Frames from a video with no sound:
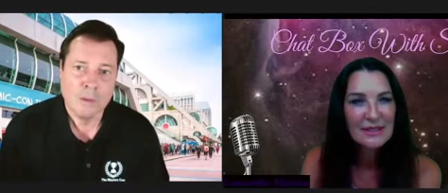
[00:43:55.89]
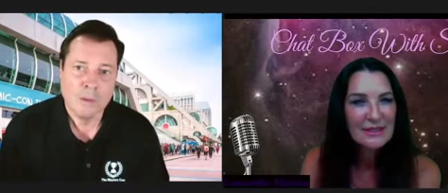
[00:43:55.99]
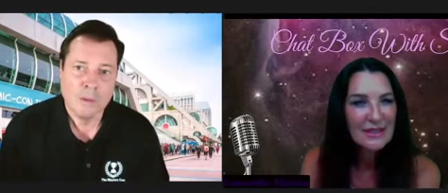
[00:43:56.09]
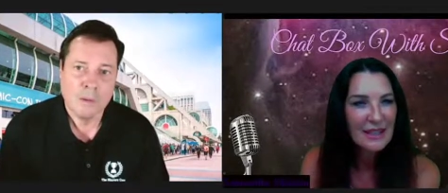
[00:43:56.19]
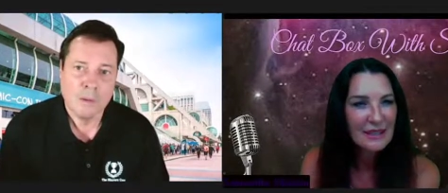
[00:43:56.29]

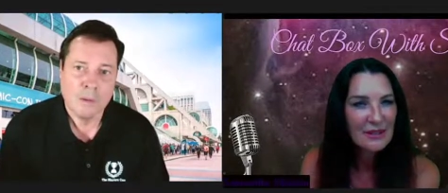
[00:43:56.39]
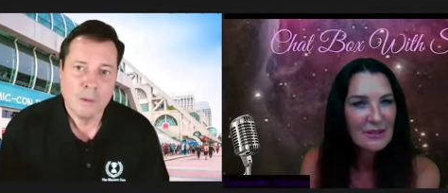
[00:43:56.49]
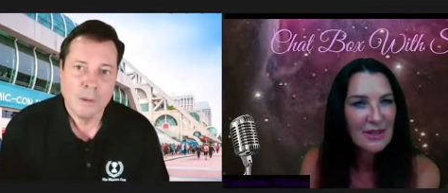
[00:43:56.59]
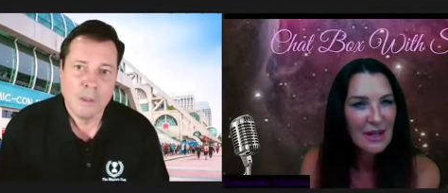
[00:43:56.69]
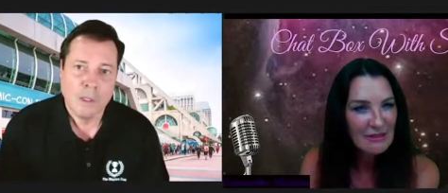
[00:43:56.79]
Speaker 1: Dido,
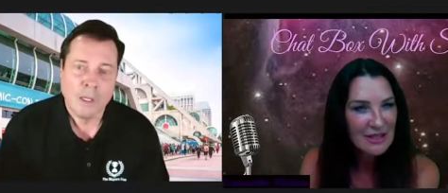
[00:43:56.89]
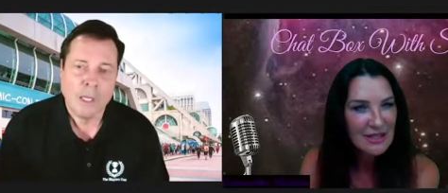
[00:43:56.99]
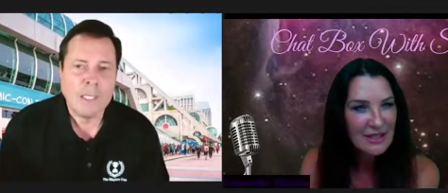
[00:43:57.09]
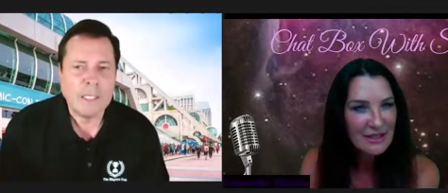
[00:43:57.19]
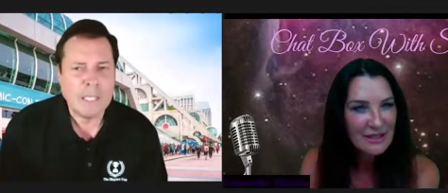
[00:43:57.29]
the Irish
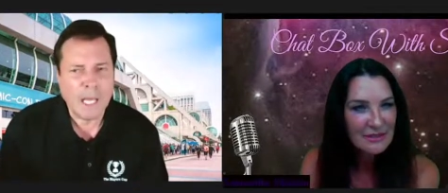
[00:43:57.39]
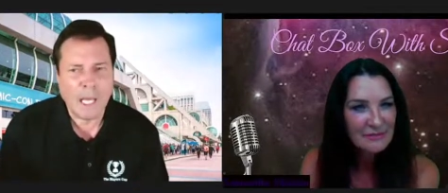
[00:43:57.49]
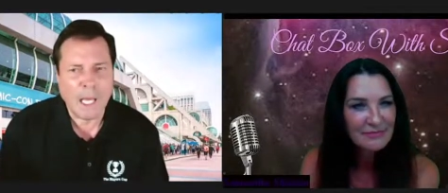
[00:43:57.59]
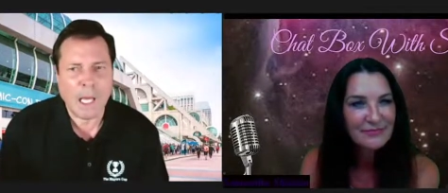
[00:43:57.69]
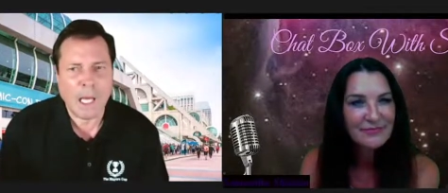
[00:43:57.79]
singer.
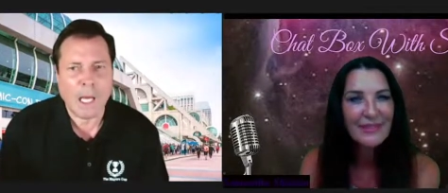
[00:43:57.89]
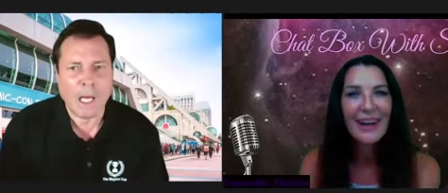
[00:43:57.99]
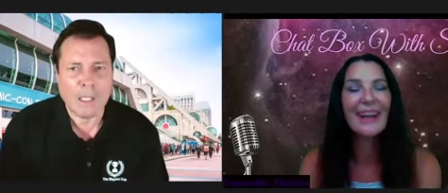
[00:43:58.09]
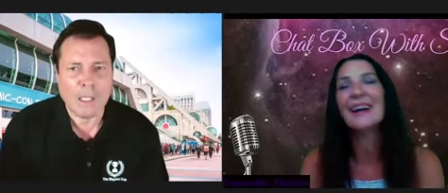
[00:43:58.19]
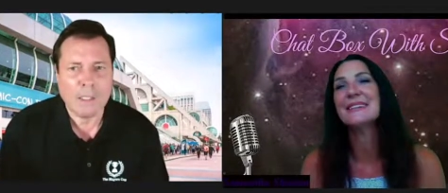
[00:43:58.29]
Yeah.
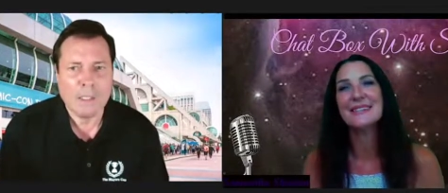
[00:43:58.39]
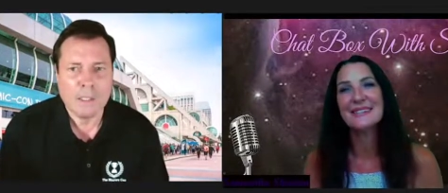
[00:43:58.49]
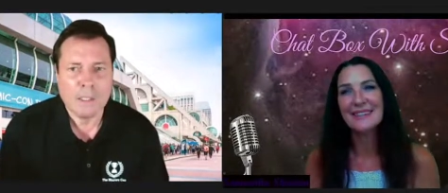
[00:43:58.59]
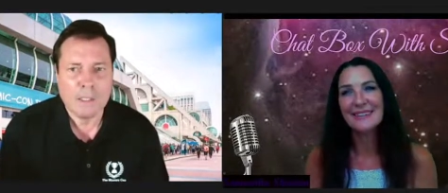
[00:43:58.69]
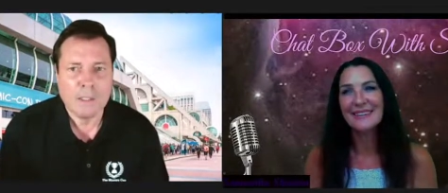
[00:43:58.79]
I like to
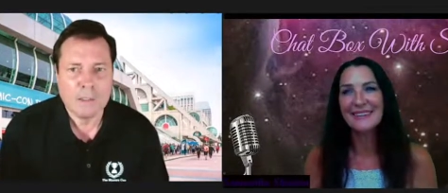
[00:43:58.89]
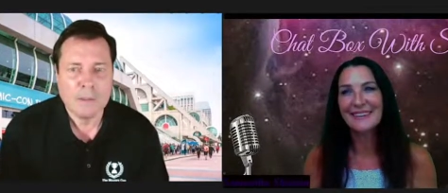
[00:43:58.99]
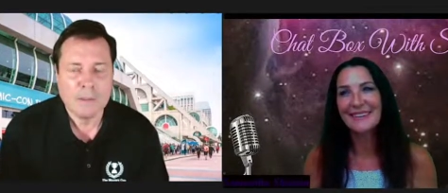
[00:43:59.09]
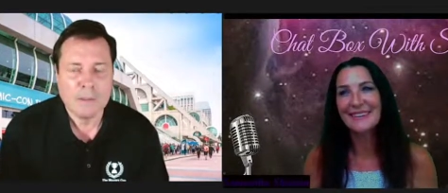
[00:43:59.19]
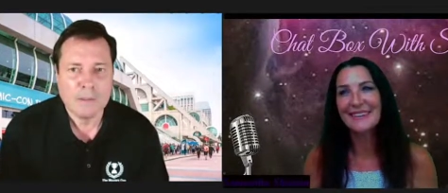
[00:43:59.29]
sing
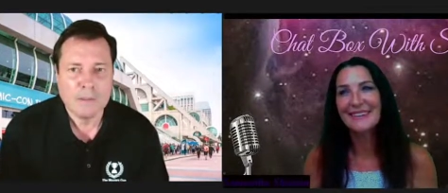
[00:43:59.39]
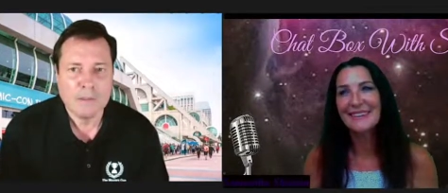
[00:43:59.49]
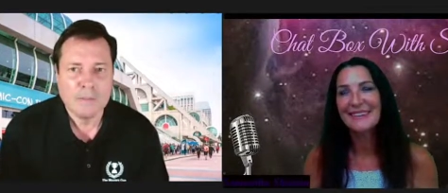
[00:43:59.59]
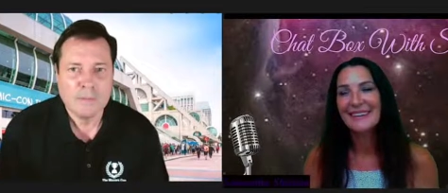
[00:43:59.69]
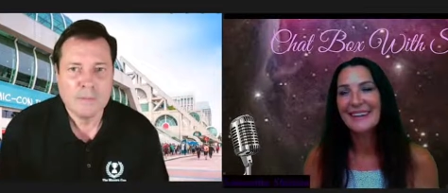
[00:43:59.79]
her,
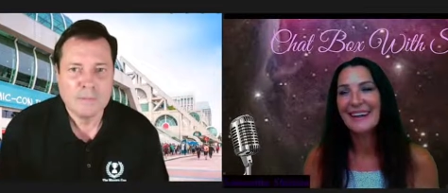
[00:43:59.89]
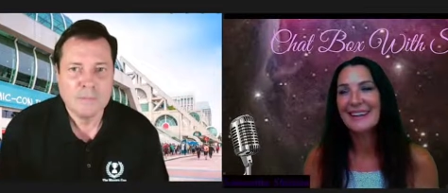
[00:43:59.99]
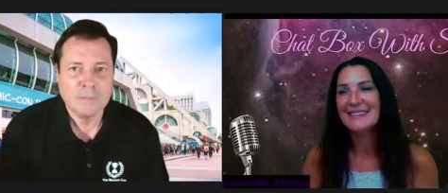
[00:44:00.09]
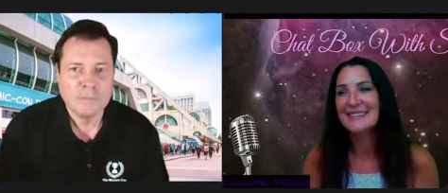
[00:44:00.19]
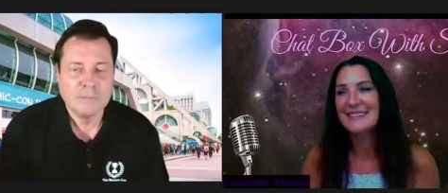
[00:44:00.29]

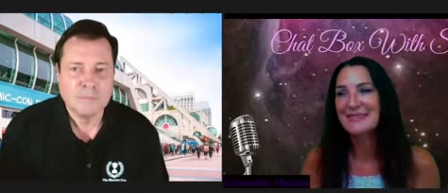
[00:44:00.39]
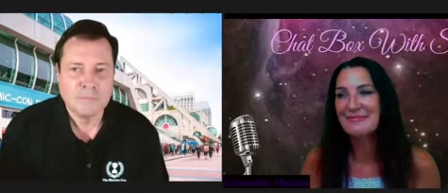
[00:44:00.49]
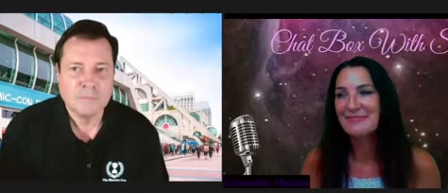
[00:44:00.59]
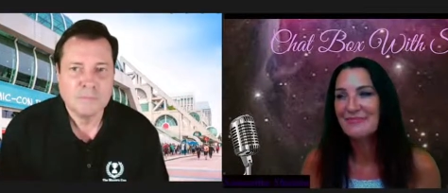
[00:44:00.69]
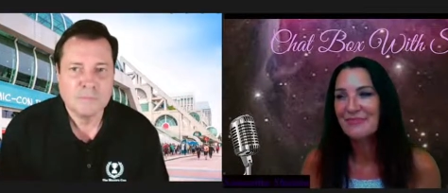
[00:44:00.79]
and
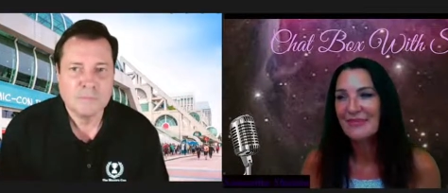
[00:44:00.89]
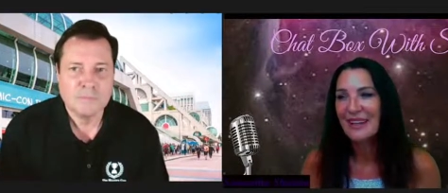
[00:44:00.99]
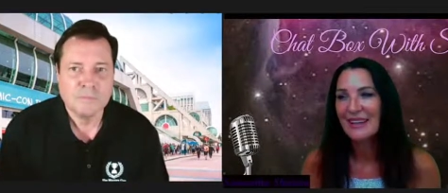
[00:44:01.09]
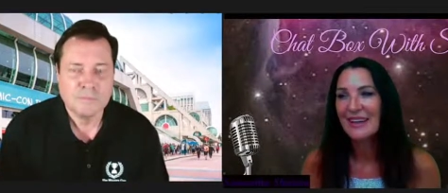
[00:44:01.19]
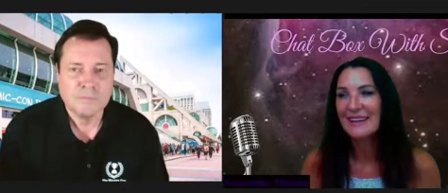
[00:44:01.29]
um,
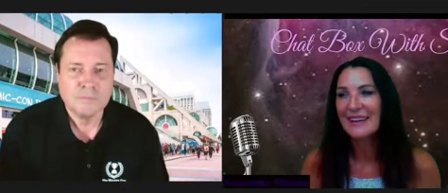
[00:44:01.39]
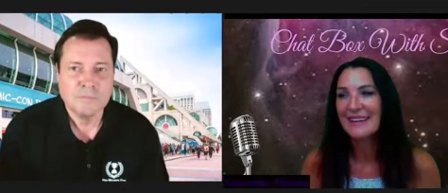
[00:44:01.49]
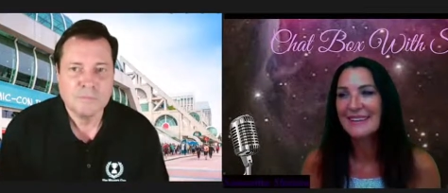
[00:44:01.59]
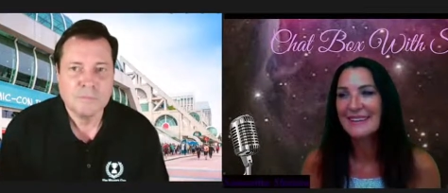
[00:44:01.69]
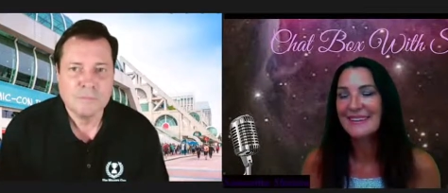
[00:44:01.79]
and
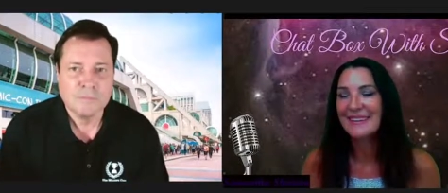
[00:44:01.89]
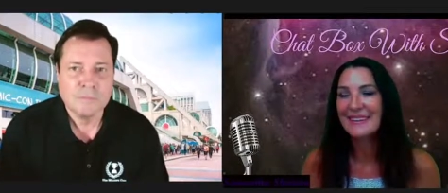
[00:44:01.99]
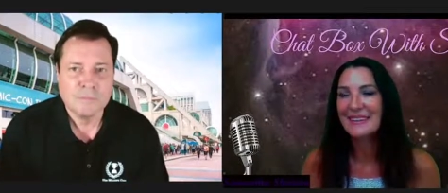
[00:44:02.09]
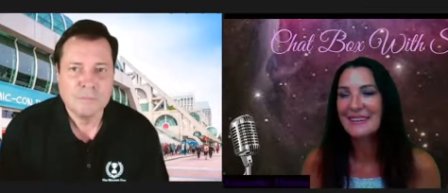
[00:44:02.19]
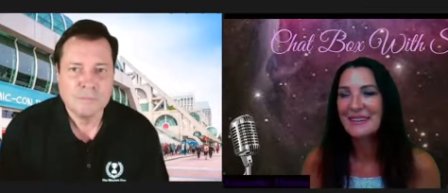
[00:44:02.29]
then
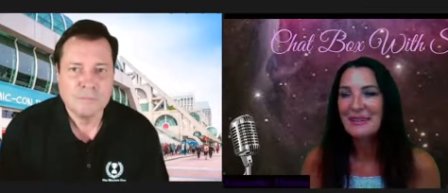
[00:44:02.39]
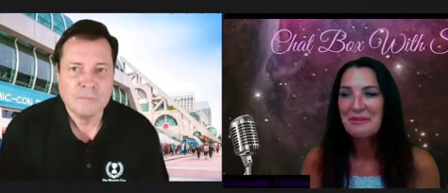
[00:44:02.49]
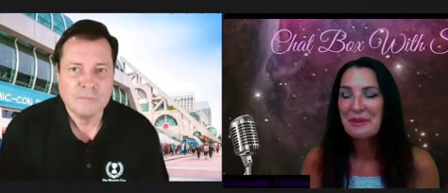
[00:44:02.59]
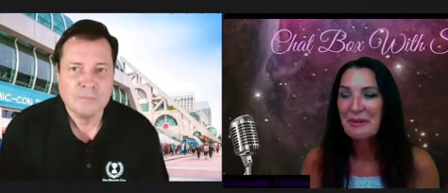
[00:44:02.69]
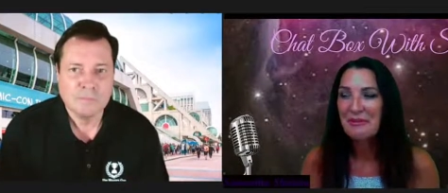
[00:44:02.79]

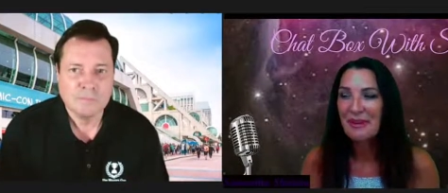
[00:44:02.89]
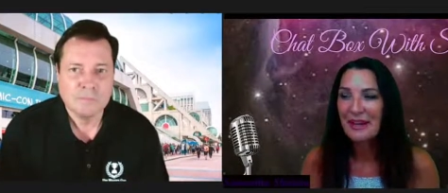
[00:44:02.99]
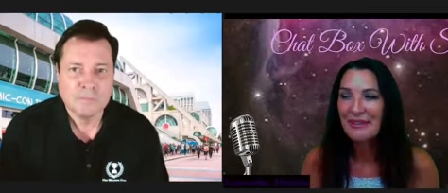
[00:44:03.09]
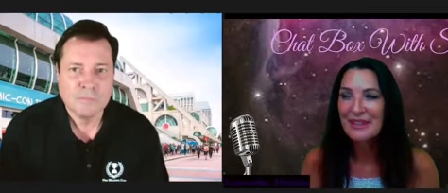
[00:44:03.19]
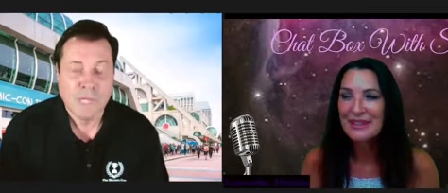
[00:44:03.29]
one of my
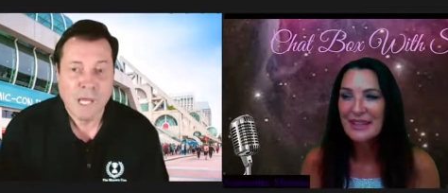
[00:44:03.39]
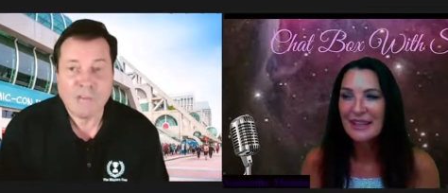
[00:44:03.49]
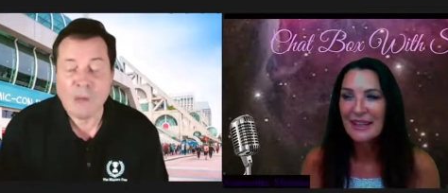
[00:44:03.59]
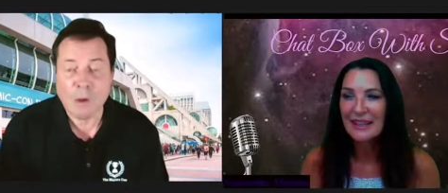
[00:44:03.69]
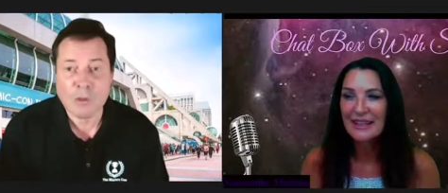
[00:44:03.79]
favourites that I,
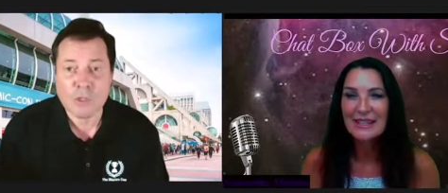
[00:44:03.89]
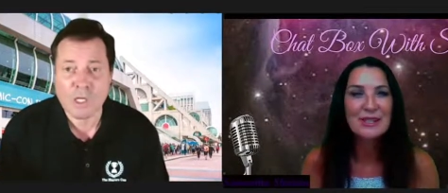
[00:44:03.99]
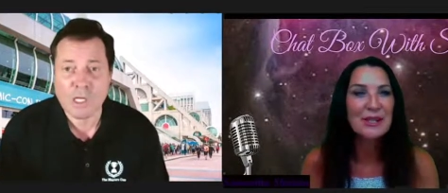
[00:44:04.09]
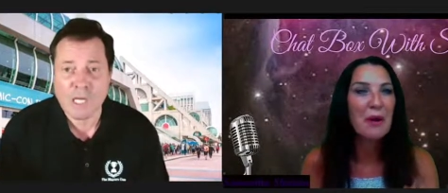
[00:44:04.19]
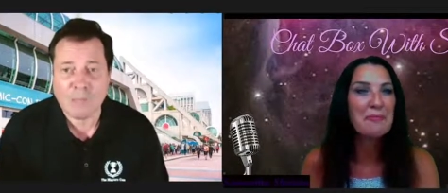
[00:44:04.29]
I like
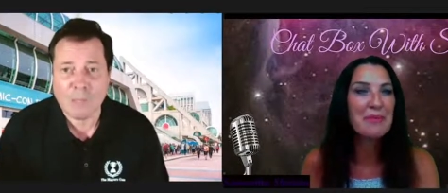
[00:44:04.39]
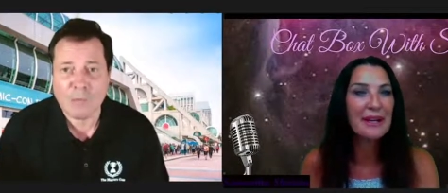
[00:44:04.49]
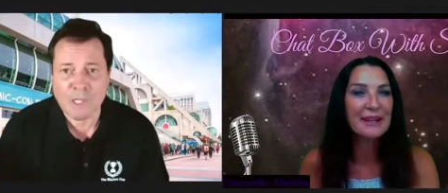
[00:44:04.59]
was going to come up with